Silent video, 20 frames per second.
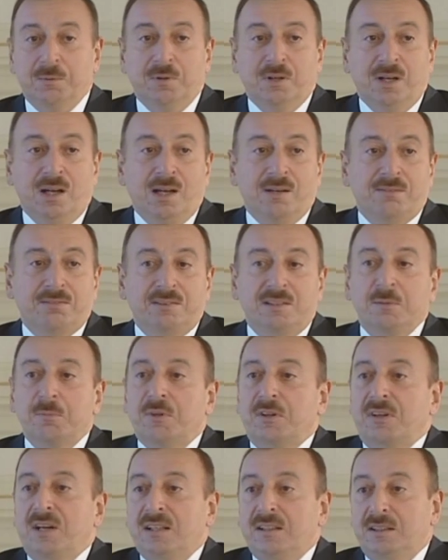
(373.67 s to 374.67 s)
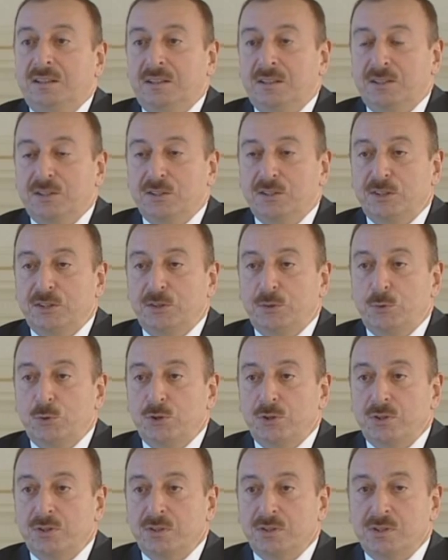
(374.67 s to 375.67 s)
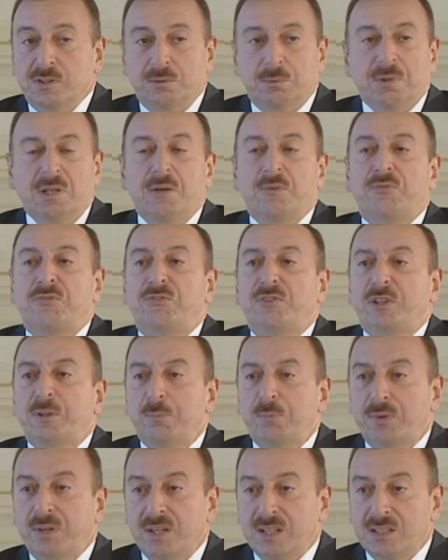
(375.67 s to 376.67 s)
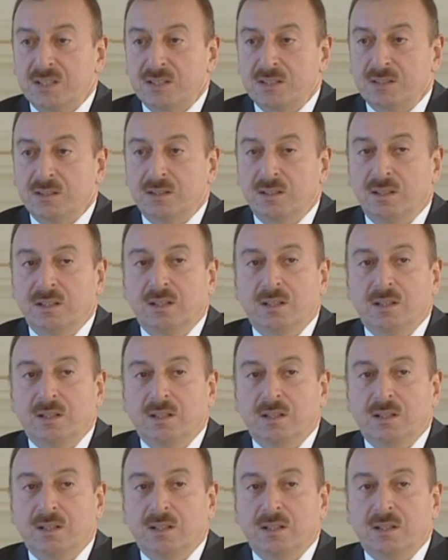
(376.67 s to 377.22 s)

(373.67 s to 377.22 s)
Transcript: We have democratic institutions, we have free press,